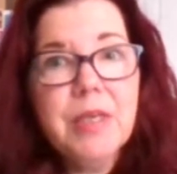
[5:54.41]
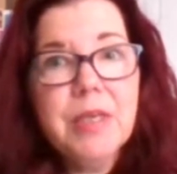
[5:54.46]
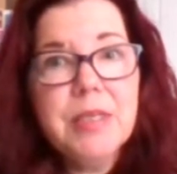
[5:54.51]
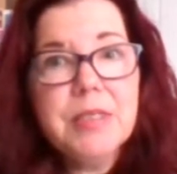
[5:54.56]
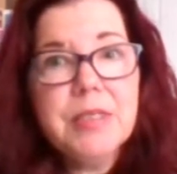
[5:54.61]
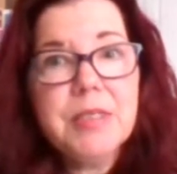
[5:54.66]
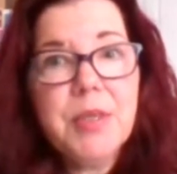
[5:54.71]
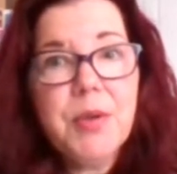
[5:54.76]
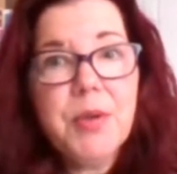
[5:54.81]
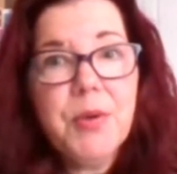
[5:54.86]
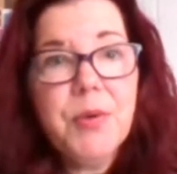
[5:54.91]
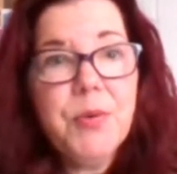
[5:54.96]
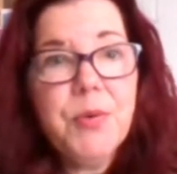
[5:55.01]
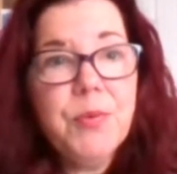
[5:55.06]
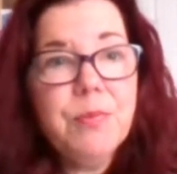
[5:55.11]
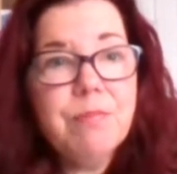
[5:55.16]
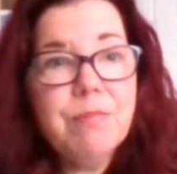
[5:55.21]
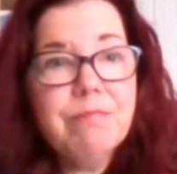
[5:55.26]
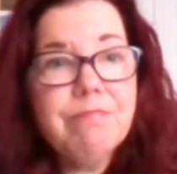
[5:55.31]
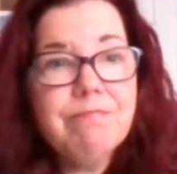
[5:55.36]

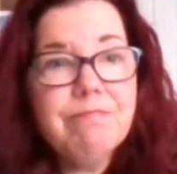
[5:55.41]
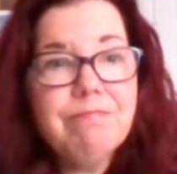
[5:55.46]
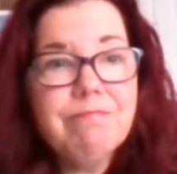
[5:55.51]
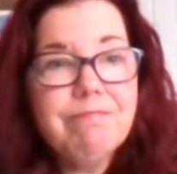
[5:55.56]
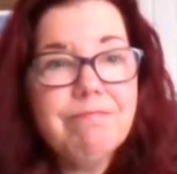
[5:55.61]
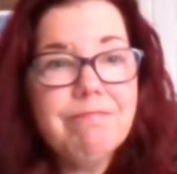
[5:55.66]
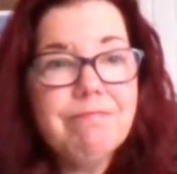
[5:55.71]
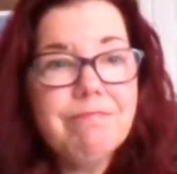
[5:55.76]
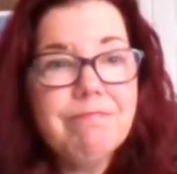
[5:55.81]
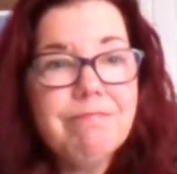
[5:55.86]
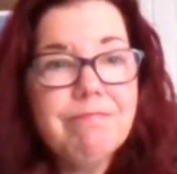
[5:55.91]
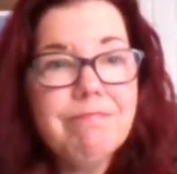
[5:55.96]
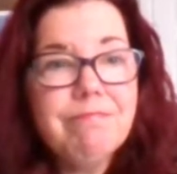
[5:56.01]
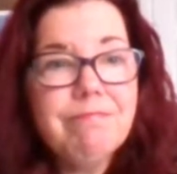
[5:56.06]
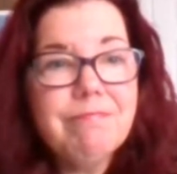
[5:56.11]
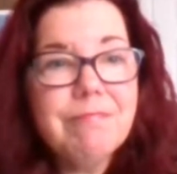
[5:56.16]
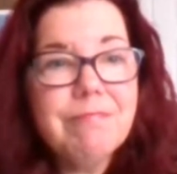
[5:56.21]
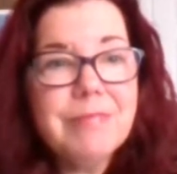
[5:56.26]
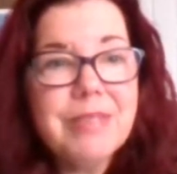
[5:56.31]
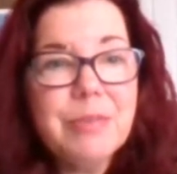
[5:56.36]
So
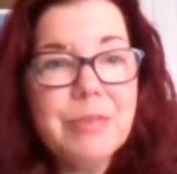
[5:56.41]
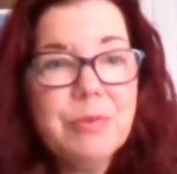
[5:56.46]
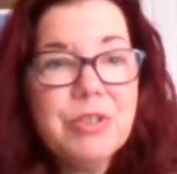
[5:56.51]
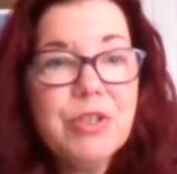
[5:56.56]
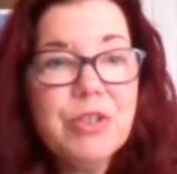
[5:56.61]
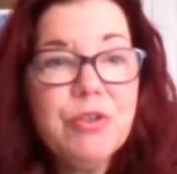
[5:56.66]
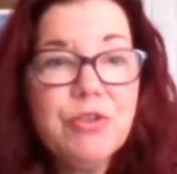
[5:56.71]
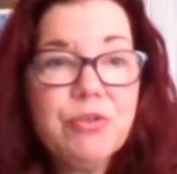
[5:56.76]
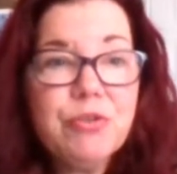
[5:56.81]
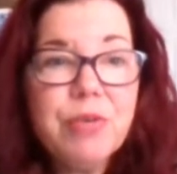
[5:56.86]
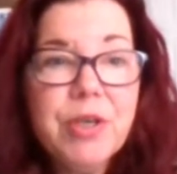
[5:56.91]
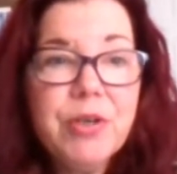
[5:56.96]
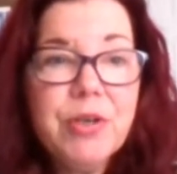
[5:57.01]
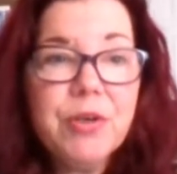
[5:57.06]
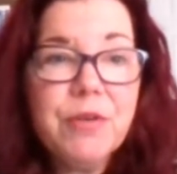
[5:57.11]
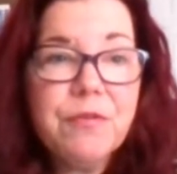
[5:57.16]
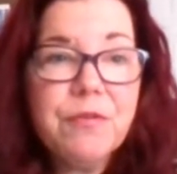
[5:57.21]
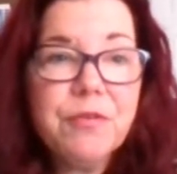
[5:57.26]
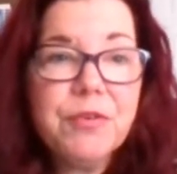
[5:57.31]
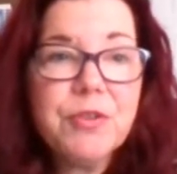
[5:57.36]
there was no
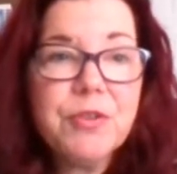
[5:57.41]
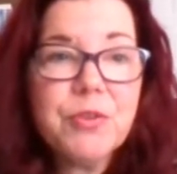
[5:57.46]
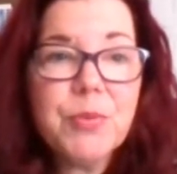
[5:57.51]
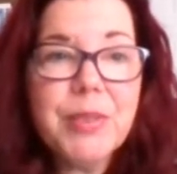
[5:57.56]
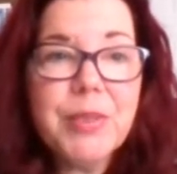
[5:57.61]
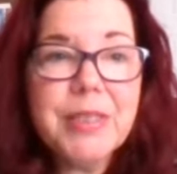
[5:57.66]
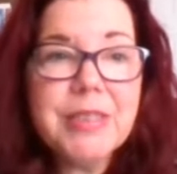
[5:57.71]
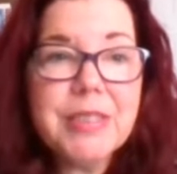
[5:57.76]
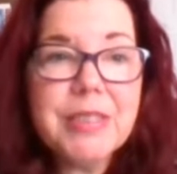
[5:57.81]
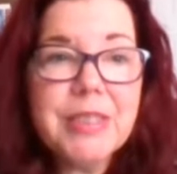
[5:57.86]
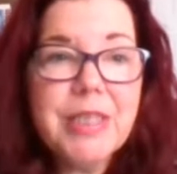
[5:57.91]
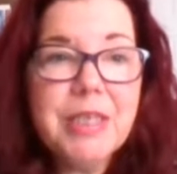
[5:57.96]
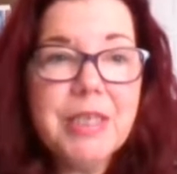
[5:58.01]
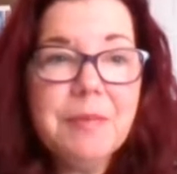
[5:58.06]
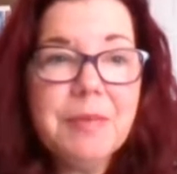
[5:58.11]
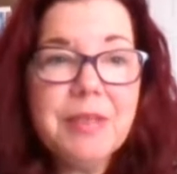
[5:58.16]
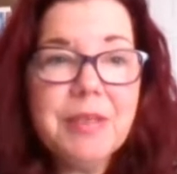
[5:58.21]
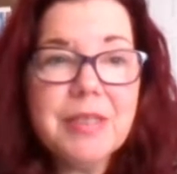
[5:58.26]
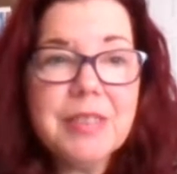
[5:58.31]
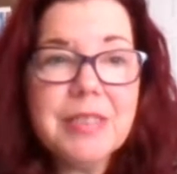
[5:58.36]
trigger for the sweetened tea
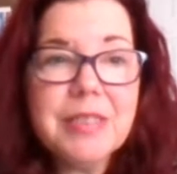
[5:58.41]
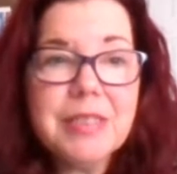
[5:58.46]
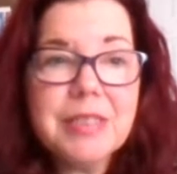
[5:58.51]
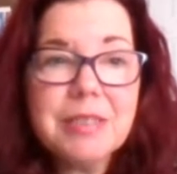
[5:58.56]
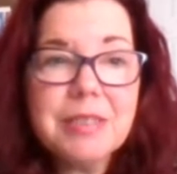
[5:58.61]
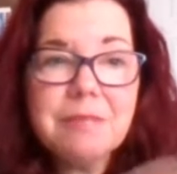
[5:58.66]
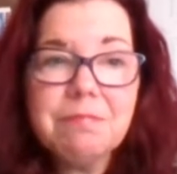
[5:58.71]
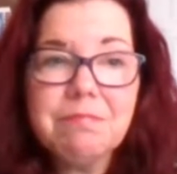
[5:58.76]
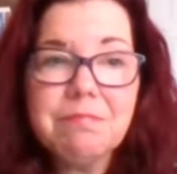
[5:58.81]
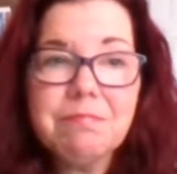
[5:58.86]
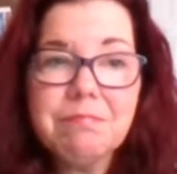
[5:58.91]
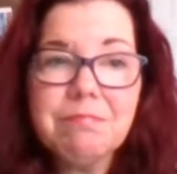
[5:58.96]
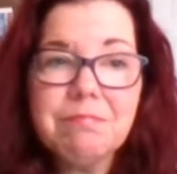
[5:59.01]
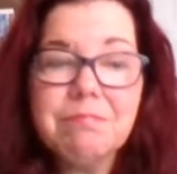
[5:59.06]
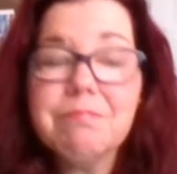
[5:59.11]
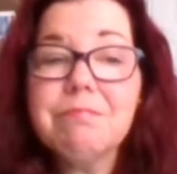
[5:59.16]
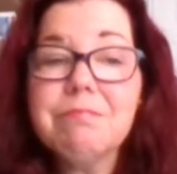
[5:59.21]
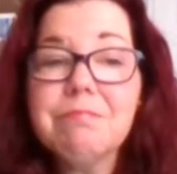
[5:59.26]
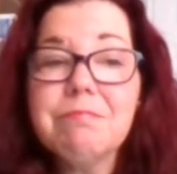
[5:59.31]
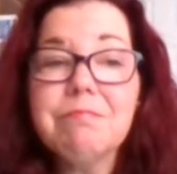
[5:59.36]
because
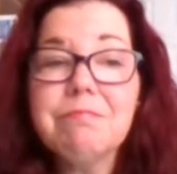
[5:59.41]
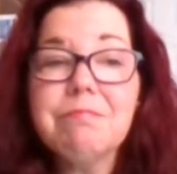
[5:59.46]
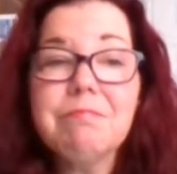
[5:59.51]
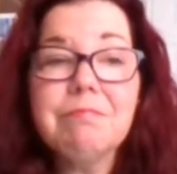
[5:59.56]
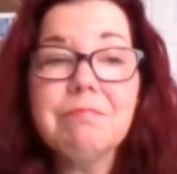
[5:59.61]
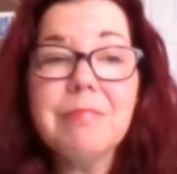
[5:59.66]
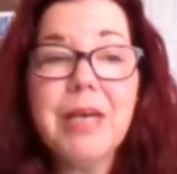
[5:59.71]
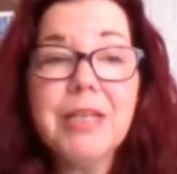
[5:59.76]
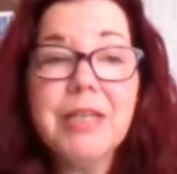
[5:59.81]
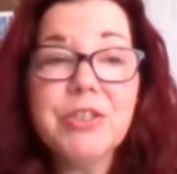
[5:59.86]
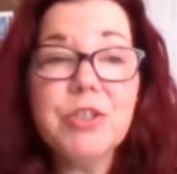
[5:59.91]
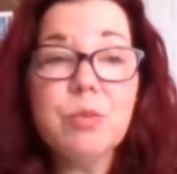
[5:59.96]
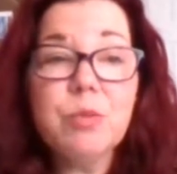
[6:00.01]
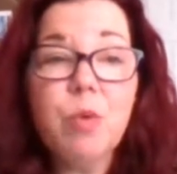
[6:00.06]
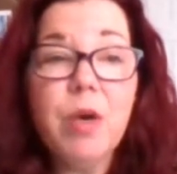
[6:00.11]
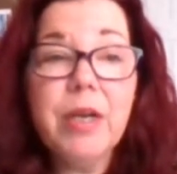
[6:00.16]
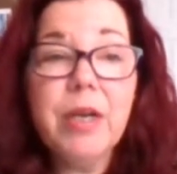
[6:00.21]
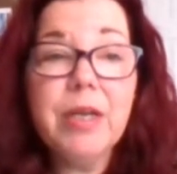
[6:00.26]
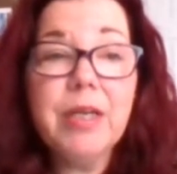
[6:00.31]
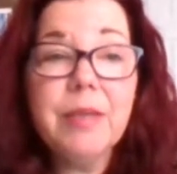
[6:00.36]
I just
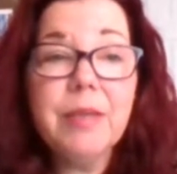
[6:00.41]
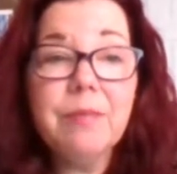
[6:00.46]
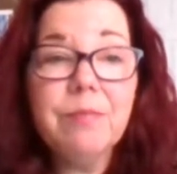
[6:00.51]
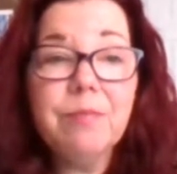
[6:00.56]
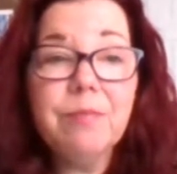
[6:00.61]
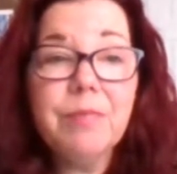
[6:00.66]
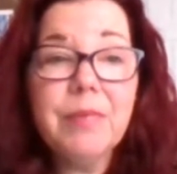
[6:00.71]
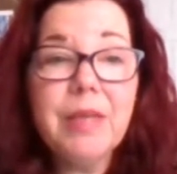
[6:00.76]
wanted it.